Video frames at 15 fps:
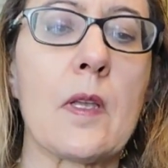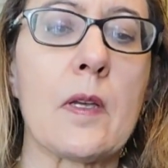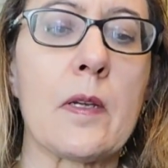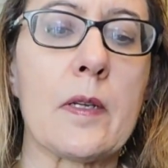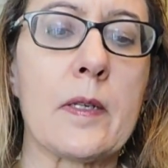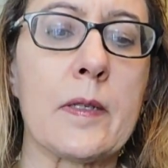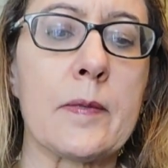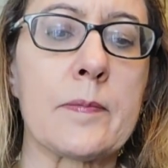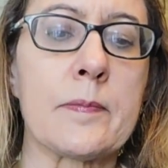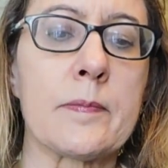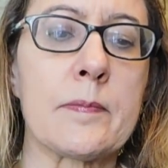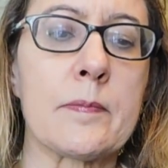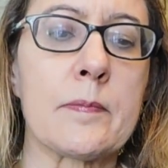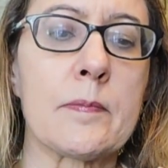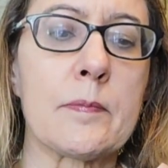Um,
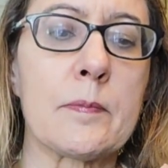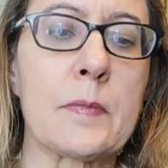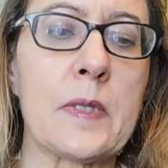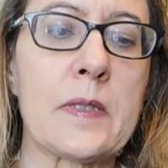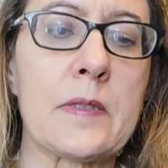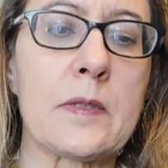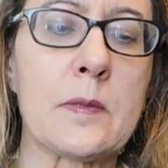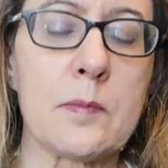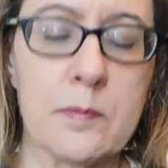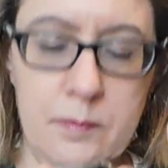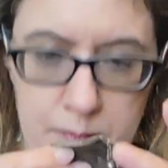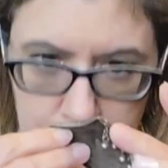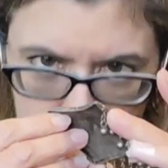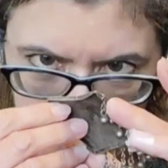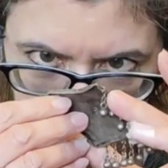but some,
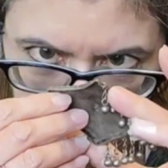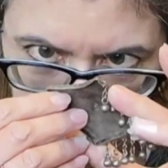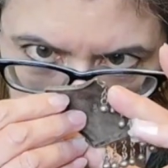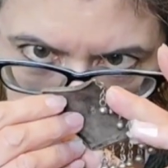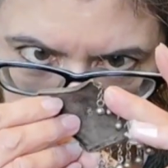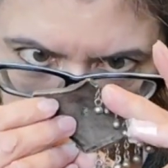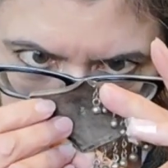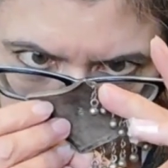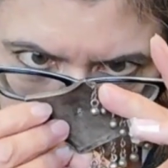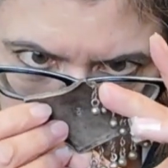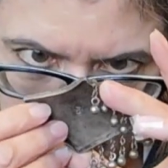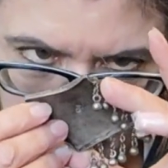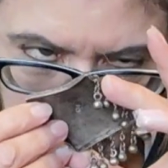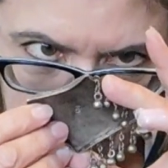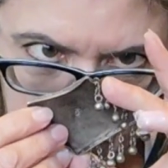
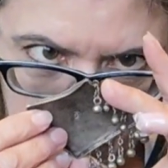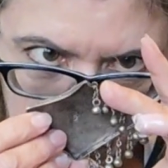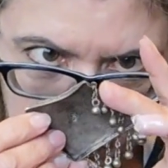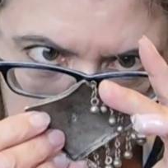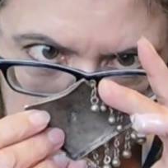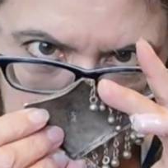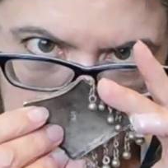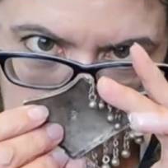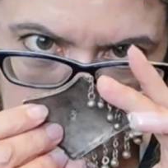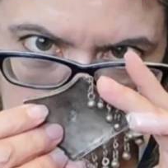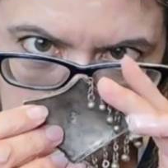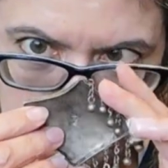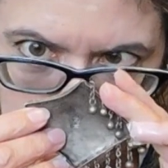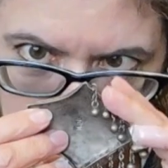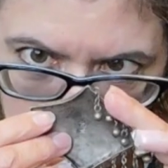some pretty little
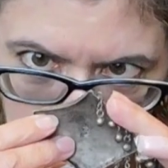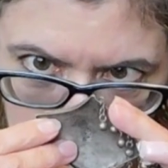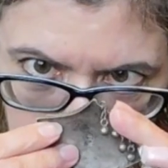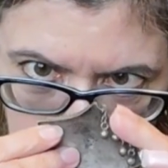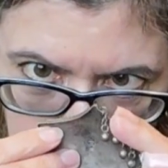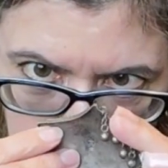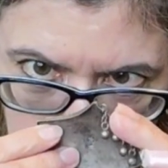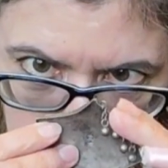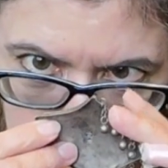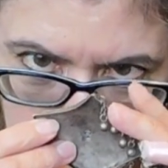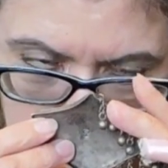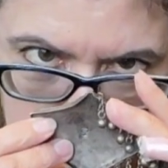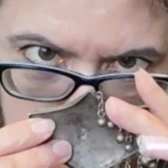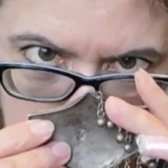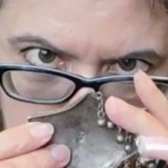stones,
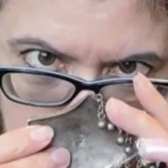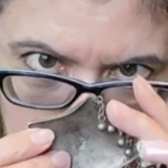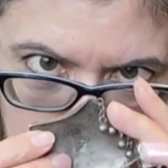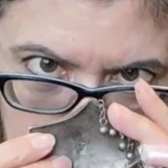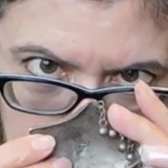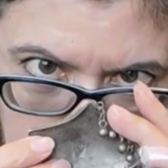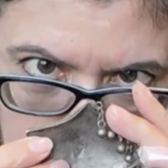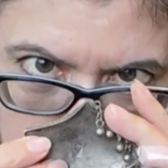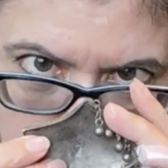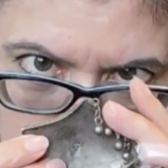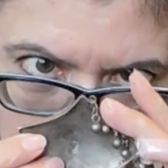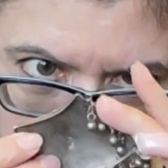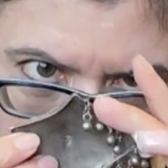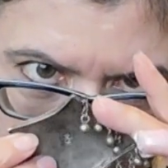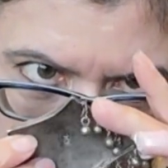some kind, I don't
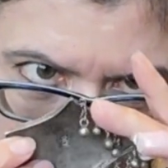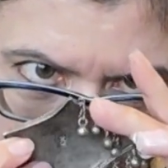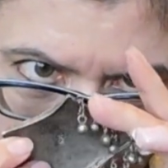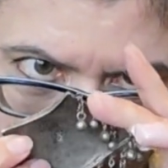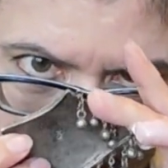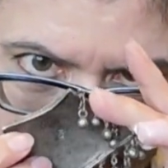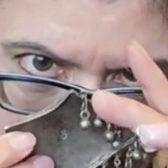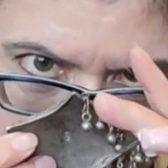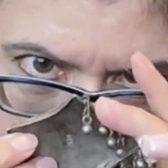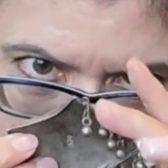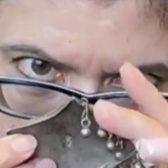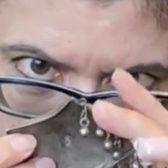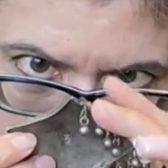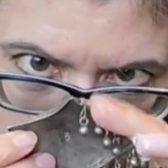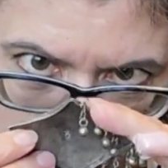know what they are, agate,
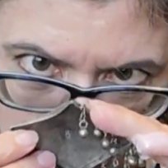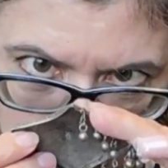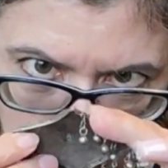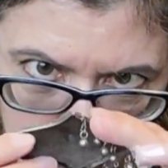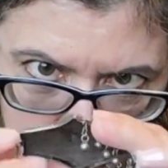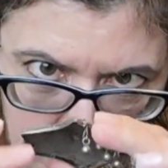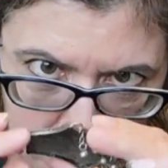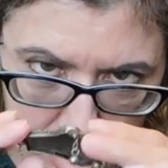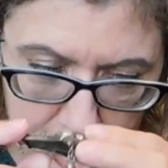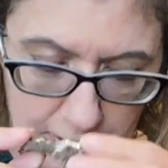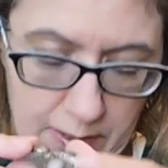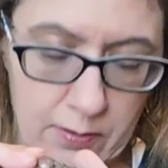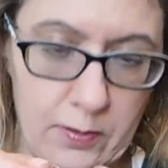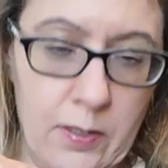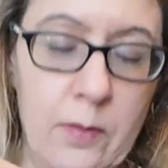quartz,
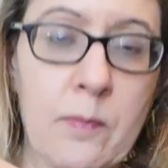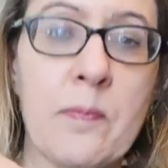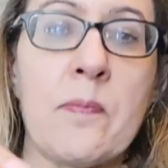I don't know.